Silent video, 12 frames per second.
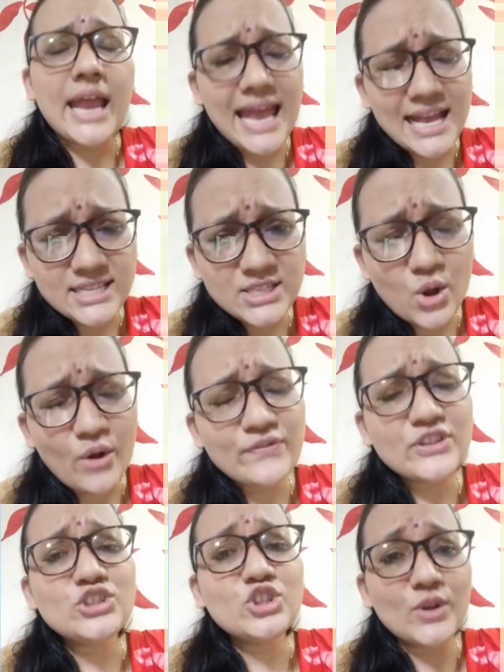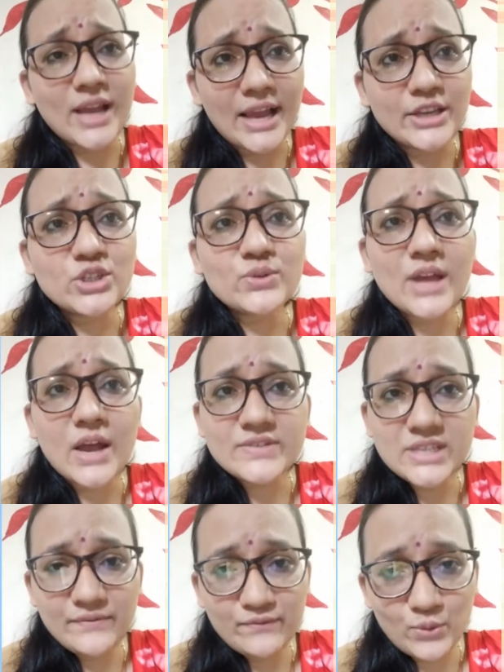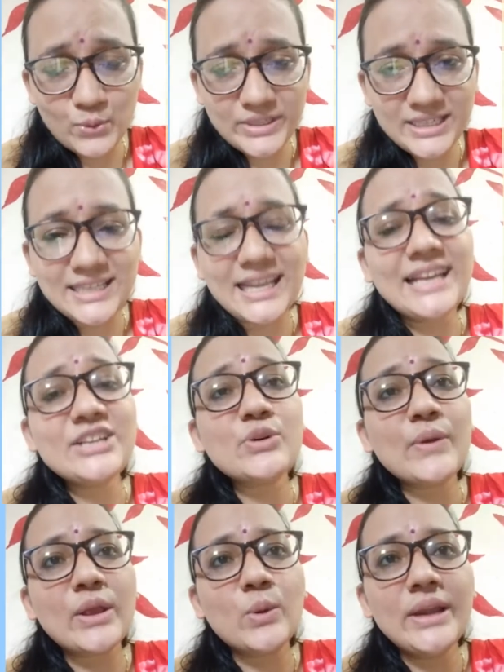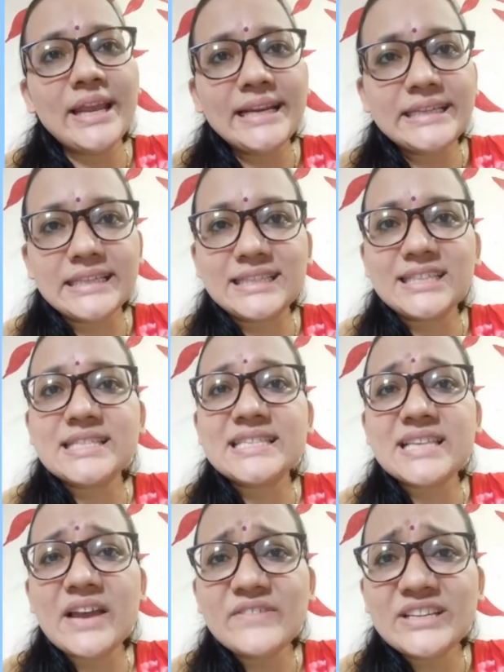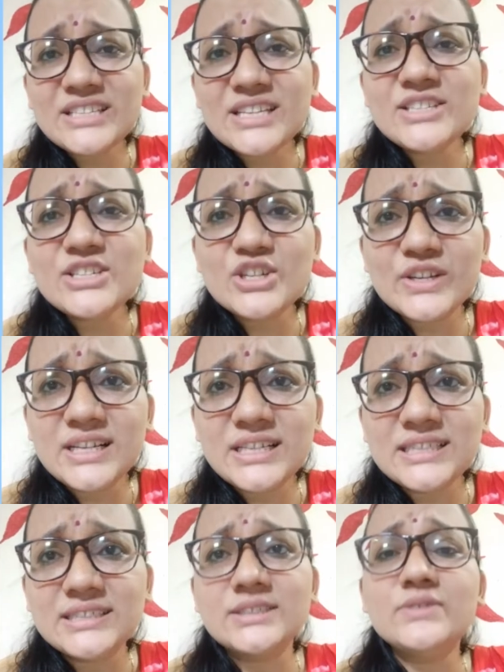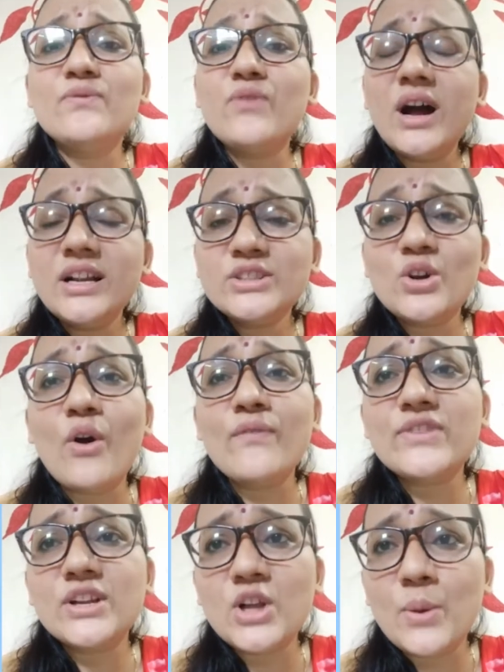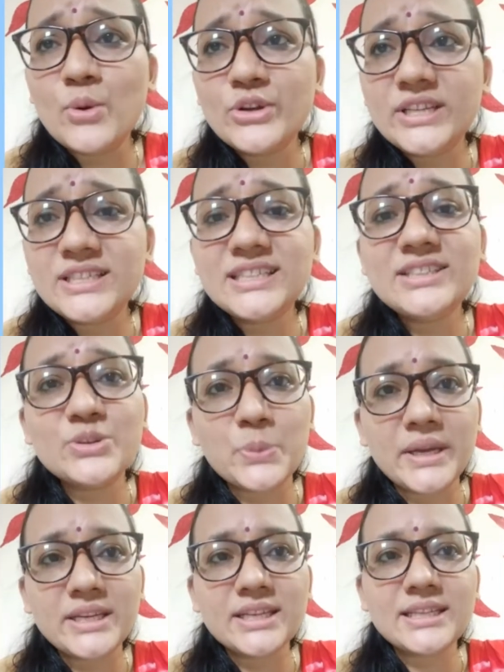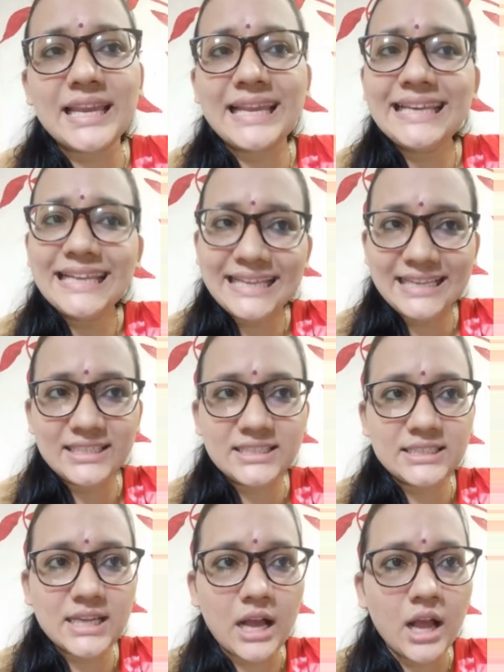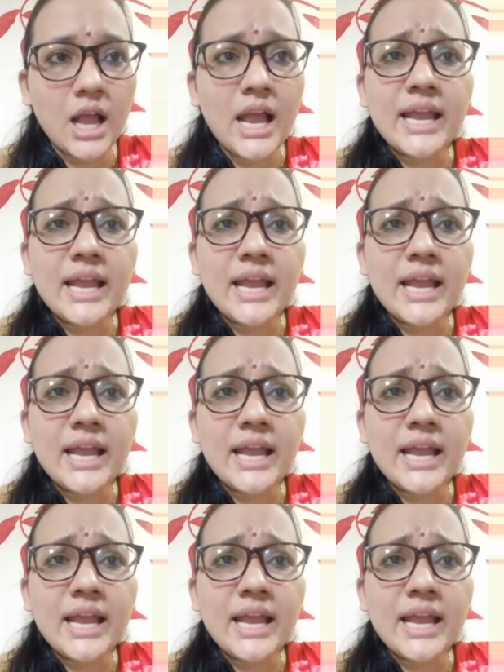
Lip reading: As of the July 2014, it regulated the 17 trillion worth of the commodity traded in India.